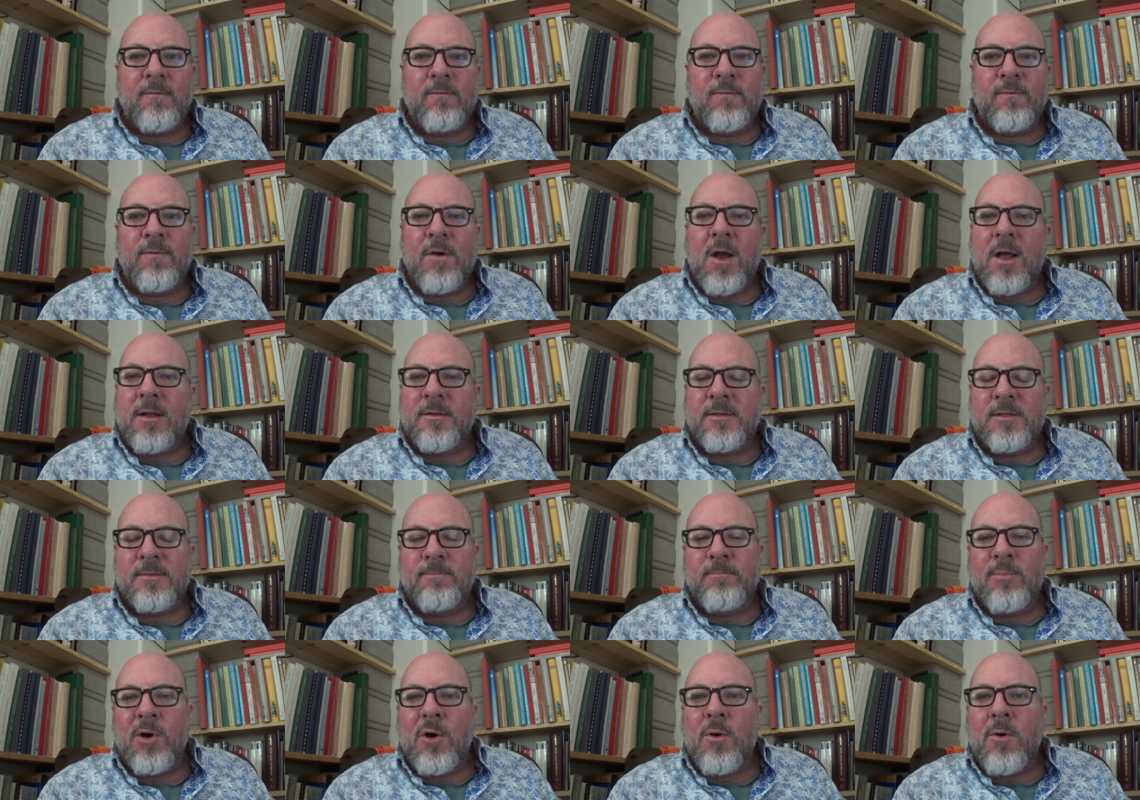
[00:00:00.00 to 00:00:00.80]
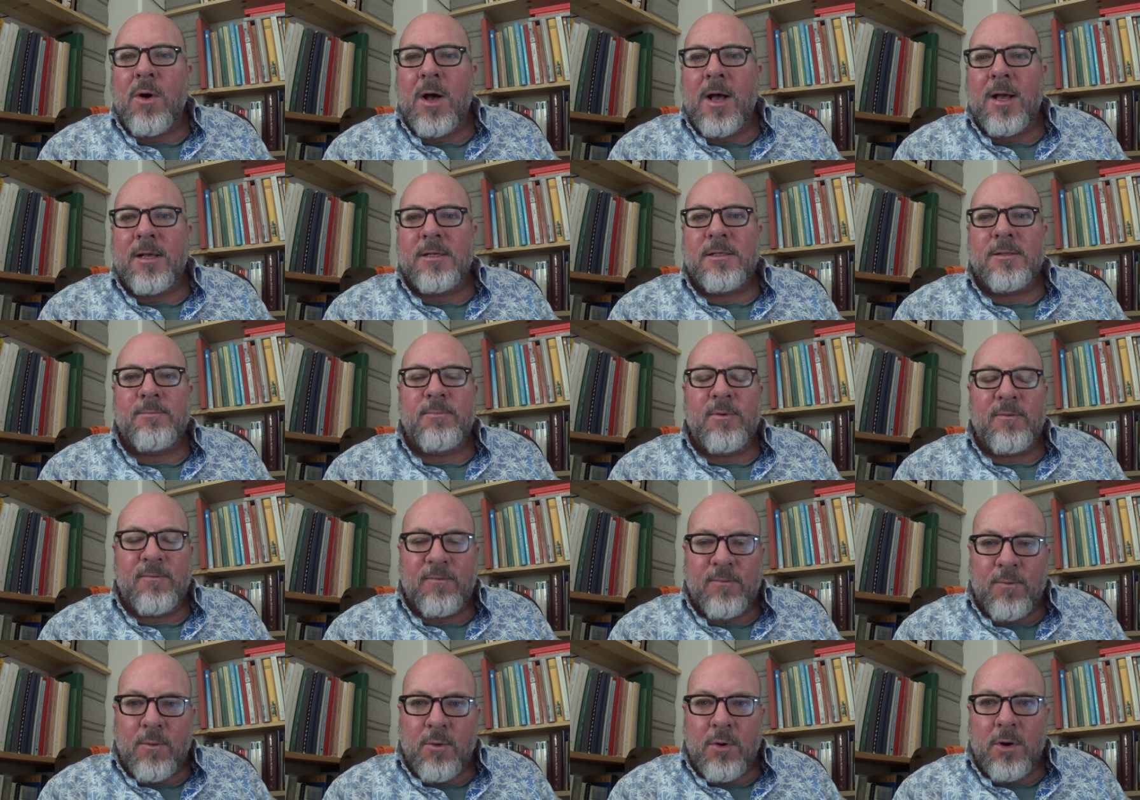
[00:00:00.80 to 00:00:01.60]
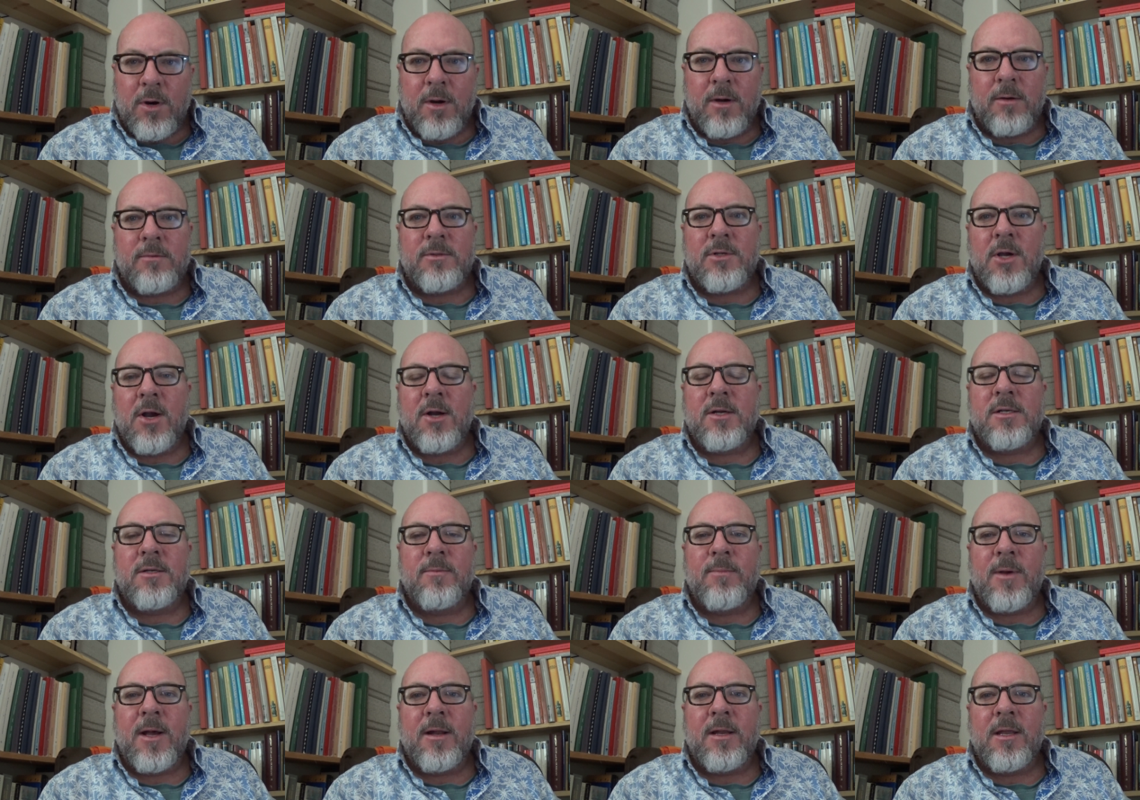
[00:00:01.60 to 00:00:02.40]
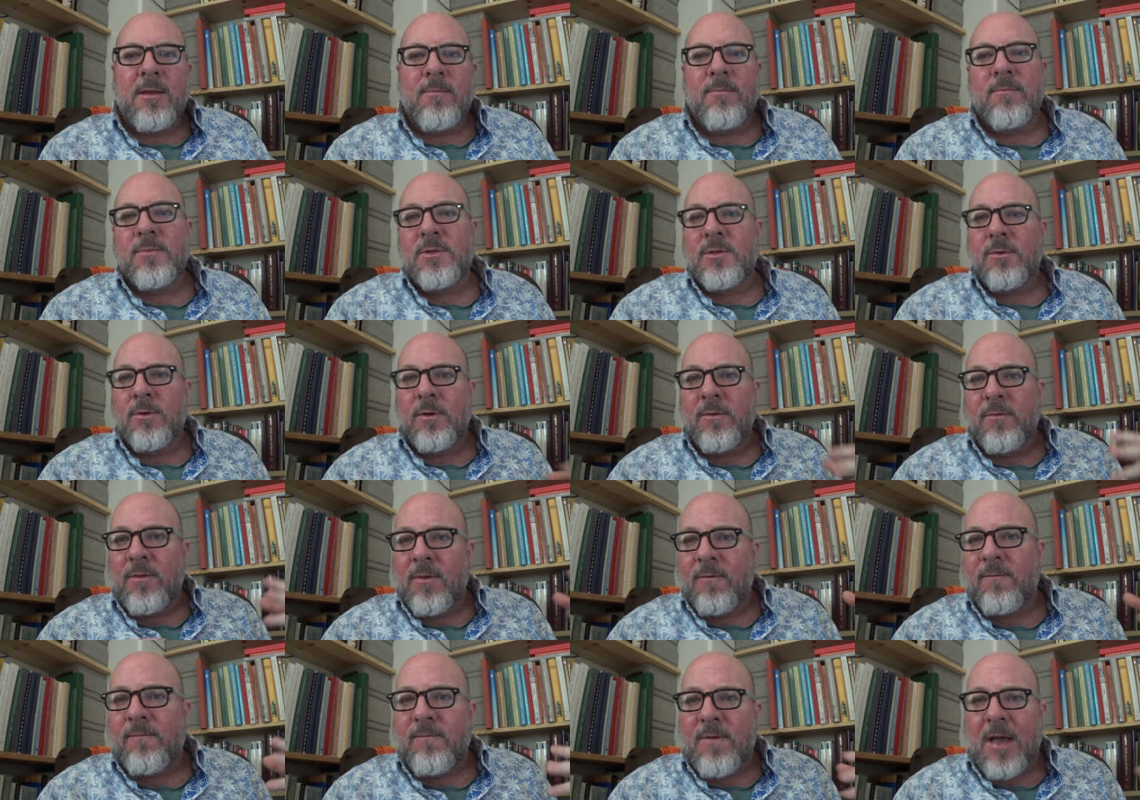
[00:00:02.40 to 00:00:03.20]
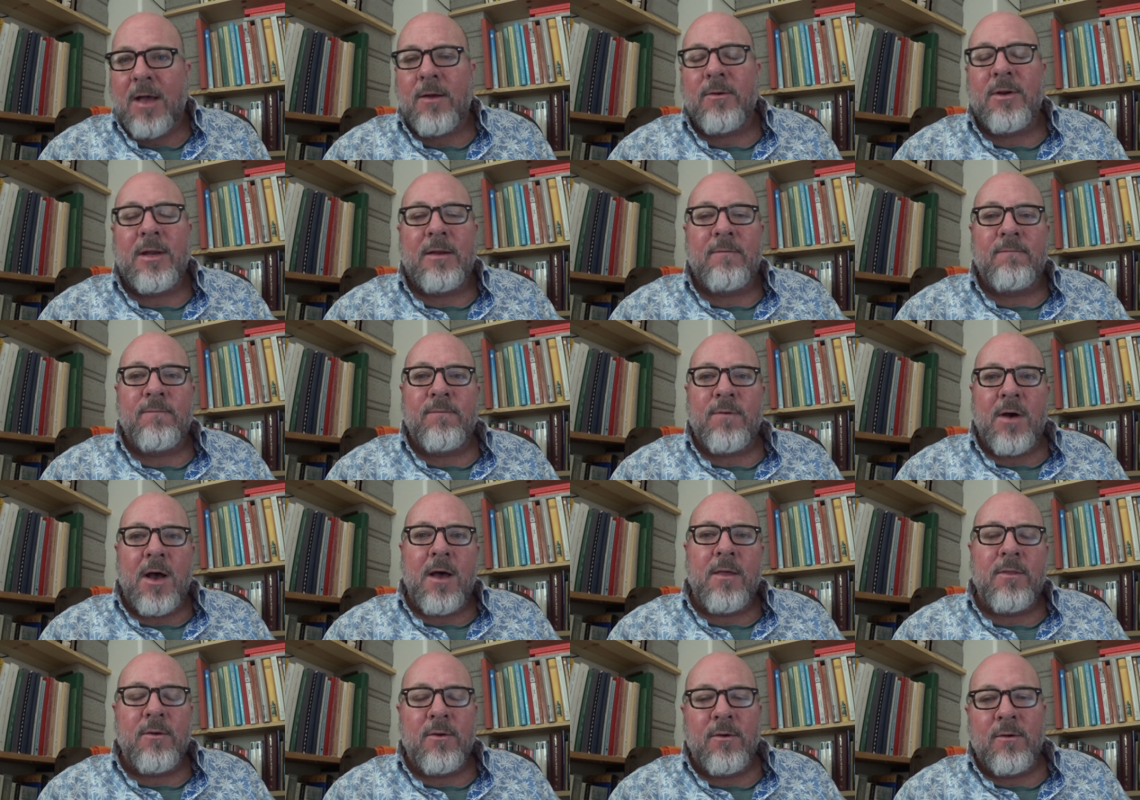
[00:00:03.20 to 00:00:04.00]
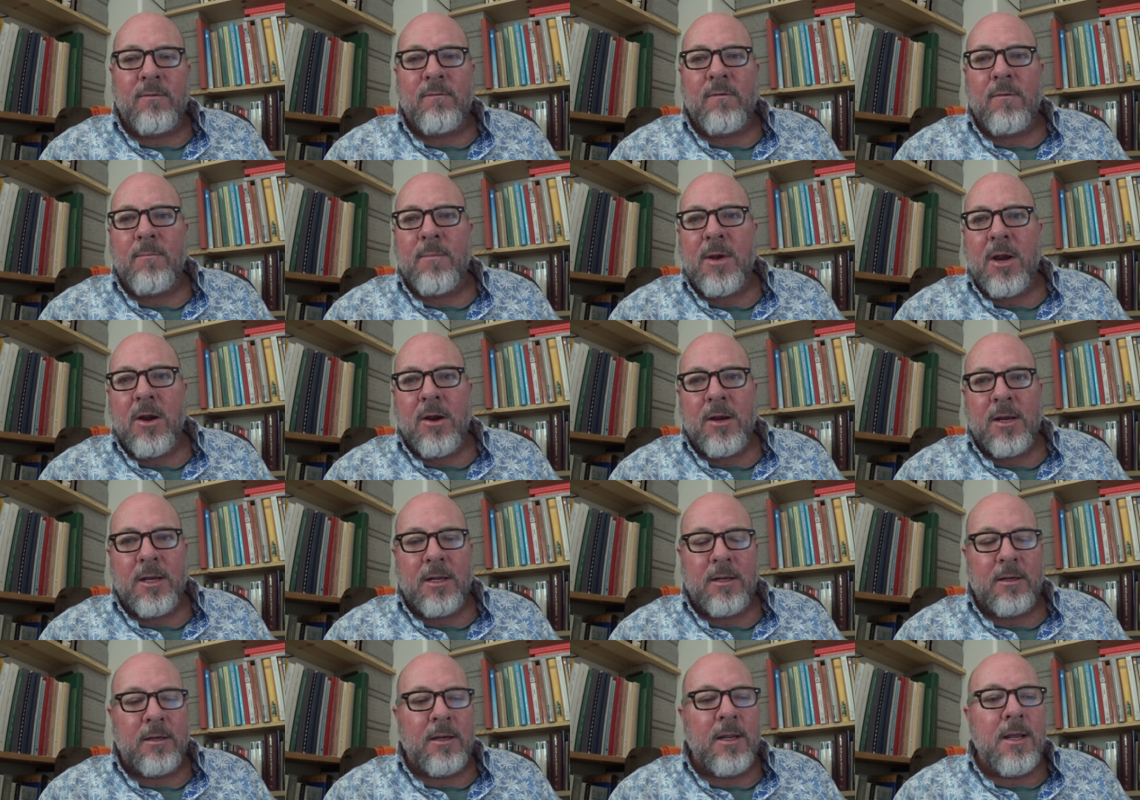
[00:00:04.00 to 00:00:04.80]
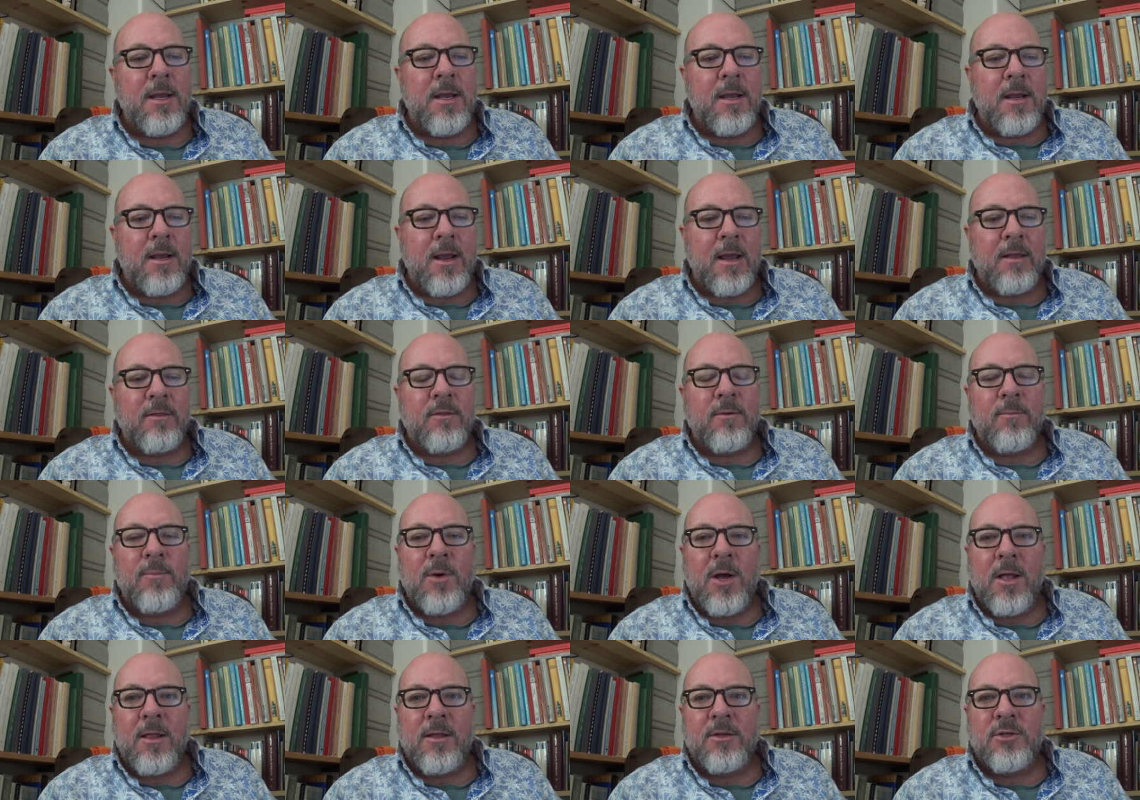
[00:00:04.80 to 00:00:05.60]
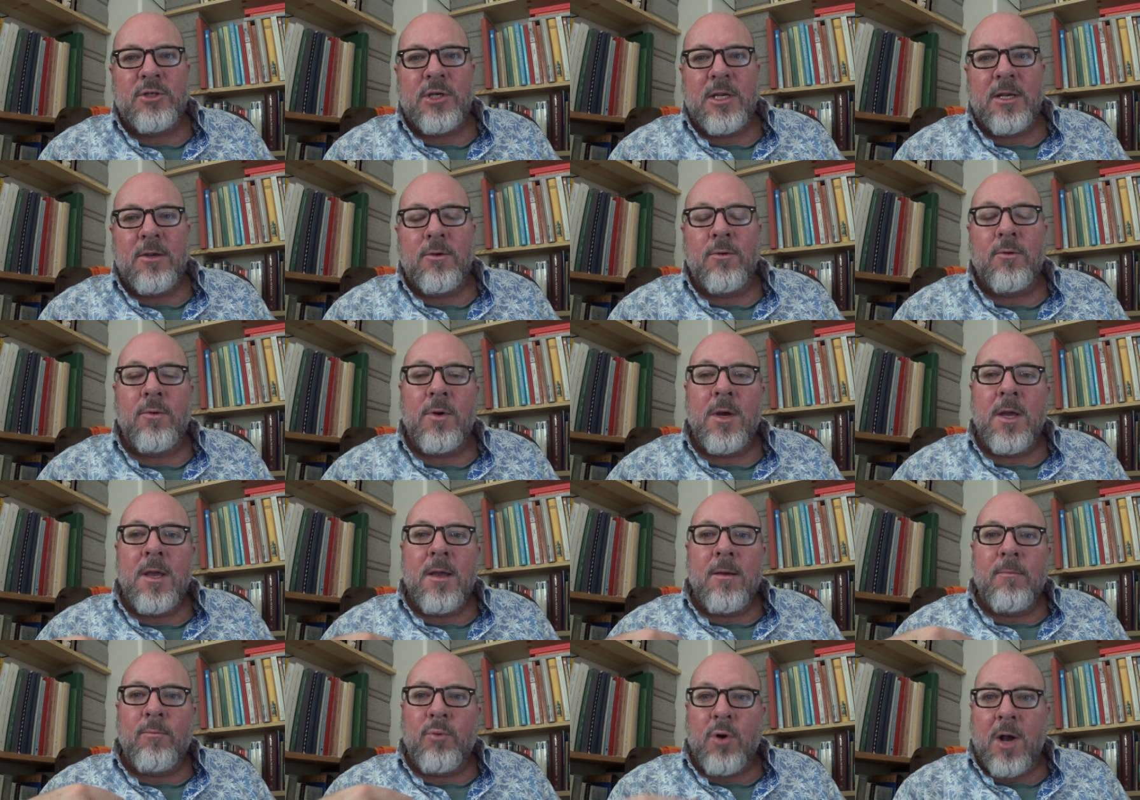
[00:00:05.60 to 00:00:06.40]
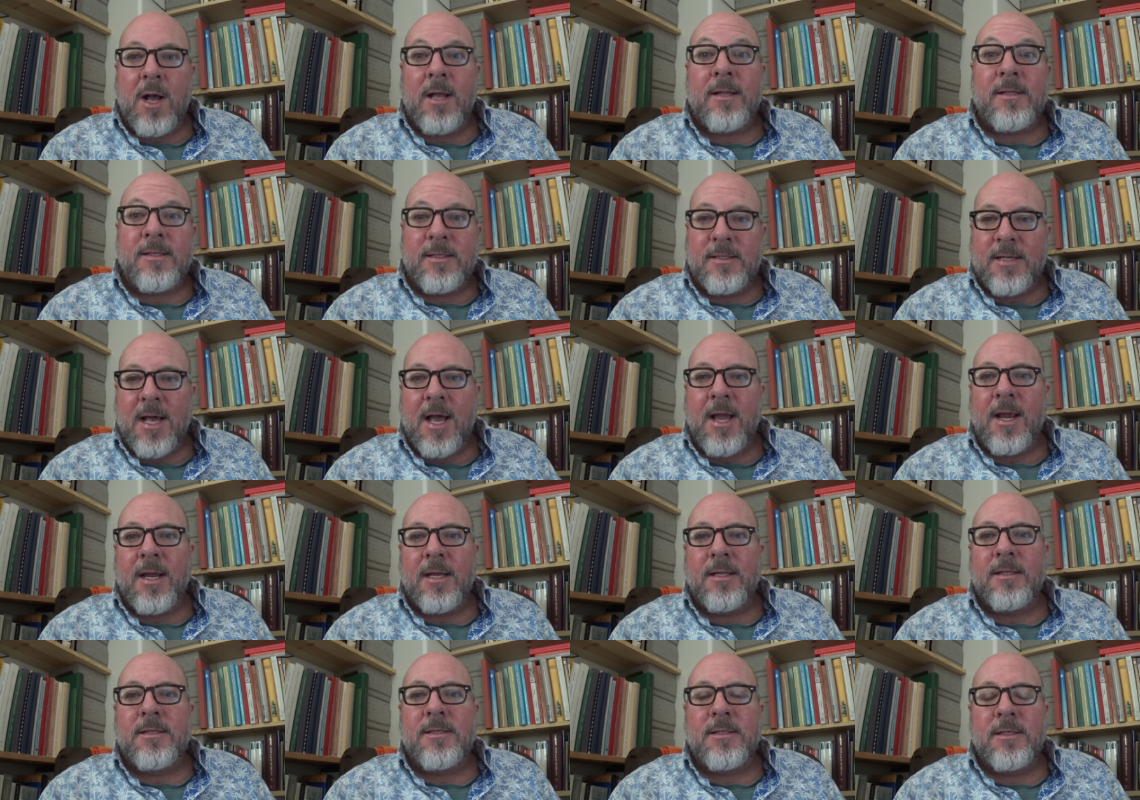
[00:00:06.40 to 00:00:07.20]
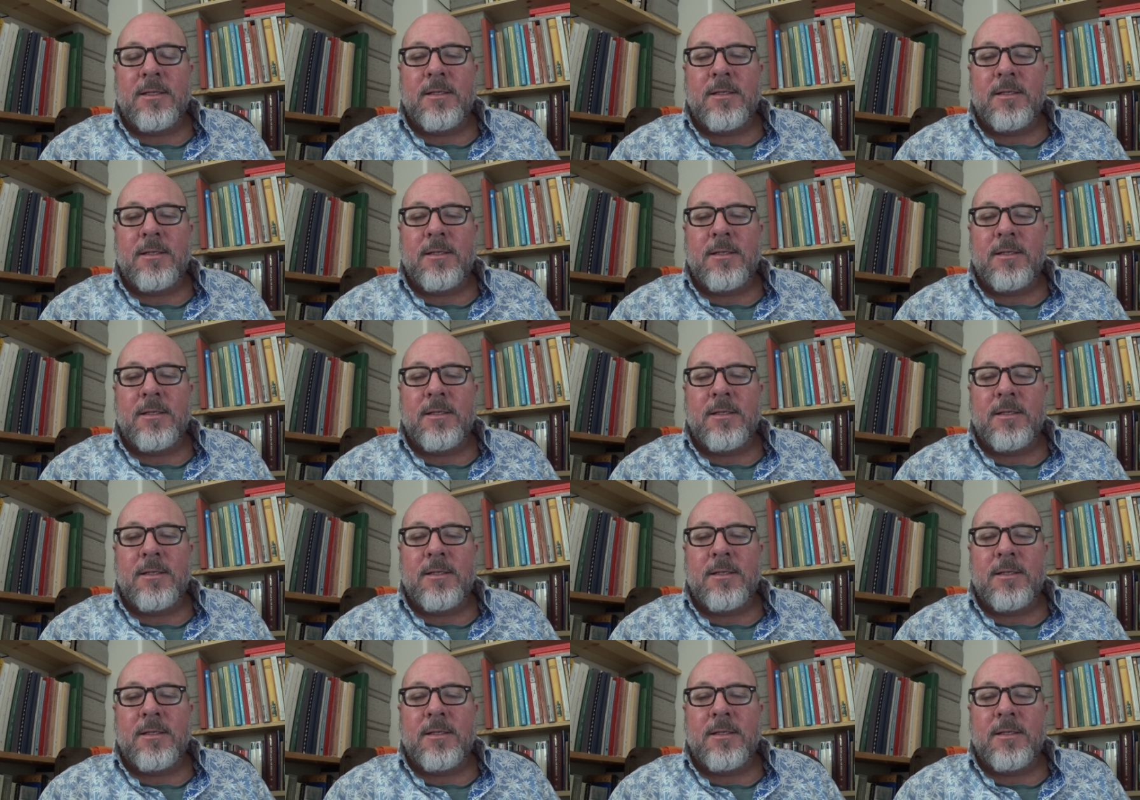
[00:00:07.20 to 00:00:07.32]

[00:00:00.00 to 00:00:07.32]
Franz Boas before, talked about him, sort of the founding father of American anthropology, who brought science